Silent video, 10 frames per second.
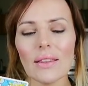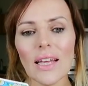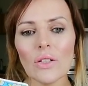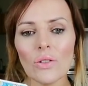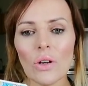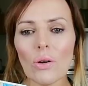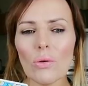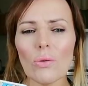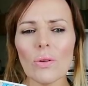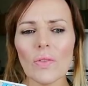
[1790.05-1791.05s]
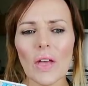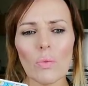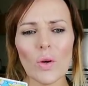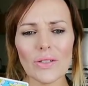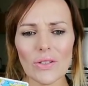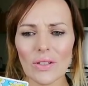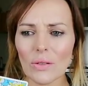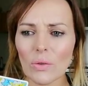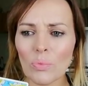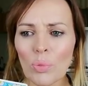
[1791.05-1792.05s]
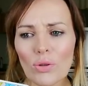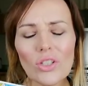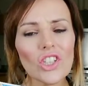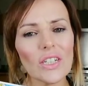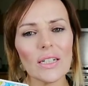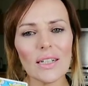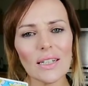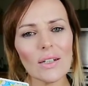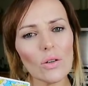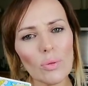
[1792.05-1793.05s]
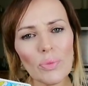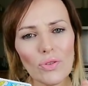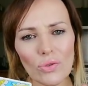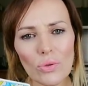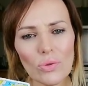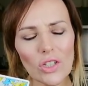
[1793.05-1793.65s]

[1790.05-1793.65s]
then know that what's pushing up through,